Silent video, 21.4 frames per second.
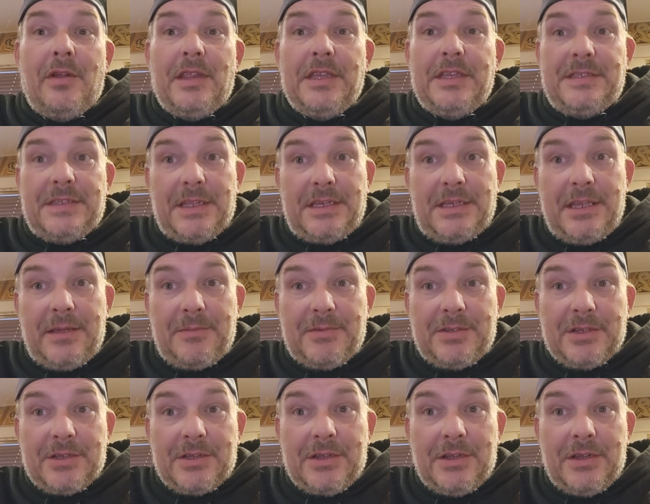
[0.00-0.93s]
at least the
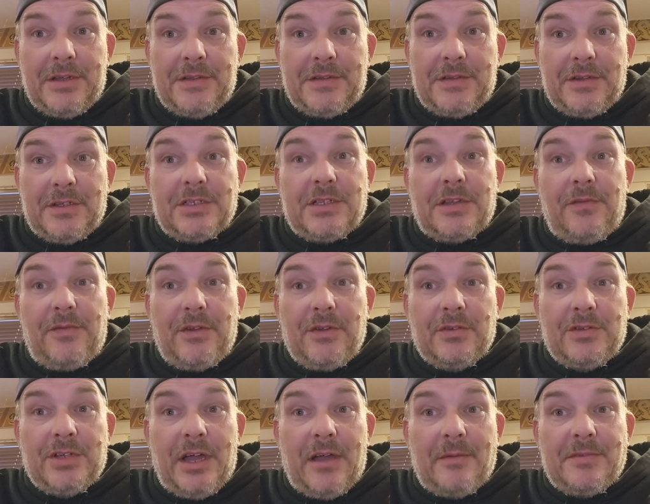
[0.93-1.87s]
tips are good, so just a
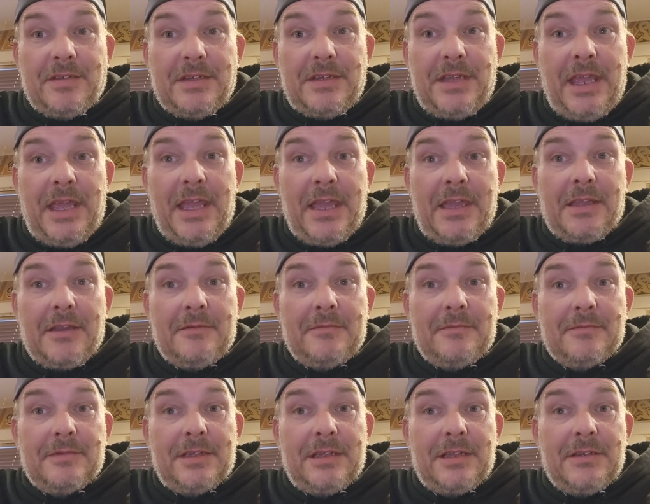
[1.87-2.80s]
few jobs a day
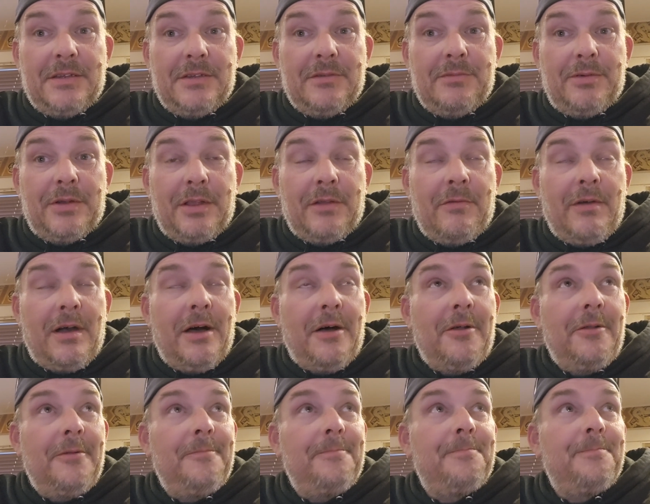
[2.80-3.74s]
can do pretty
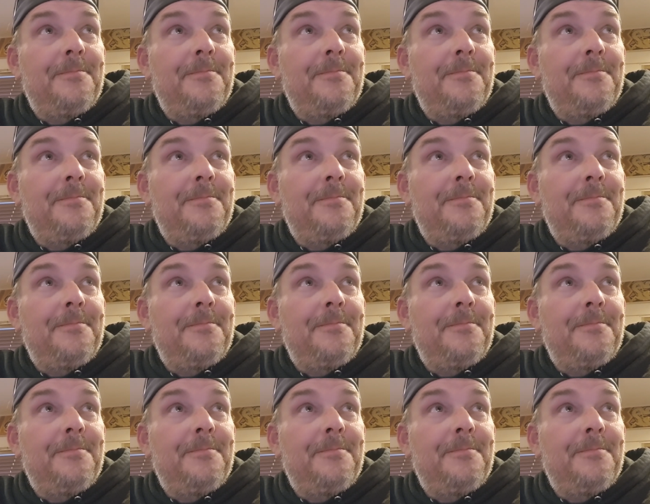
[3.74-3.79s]
well.